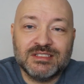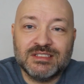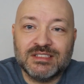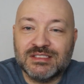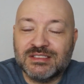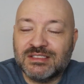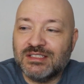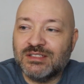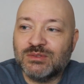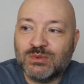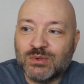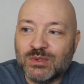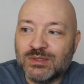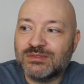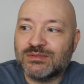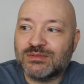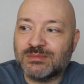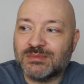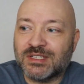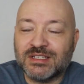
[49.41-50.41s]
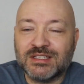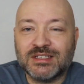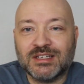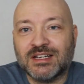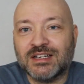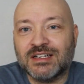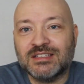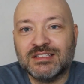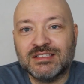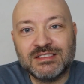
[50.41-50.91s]
Because he quotes from that
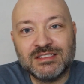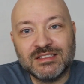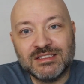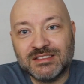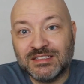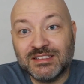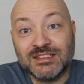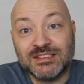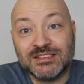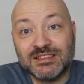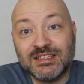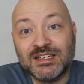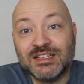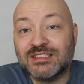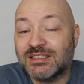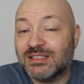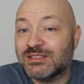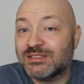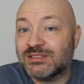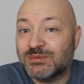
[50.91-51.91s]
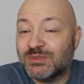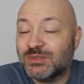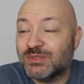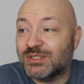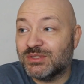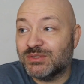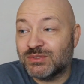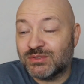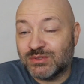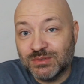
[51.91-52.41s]
guy and then says, Yes, that
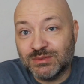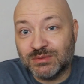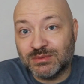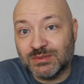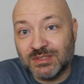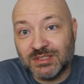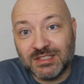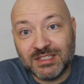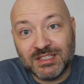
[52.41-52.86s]
testimony is true.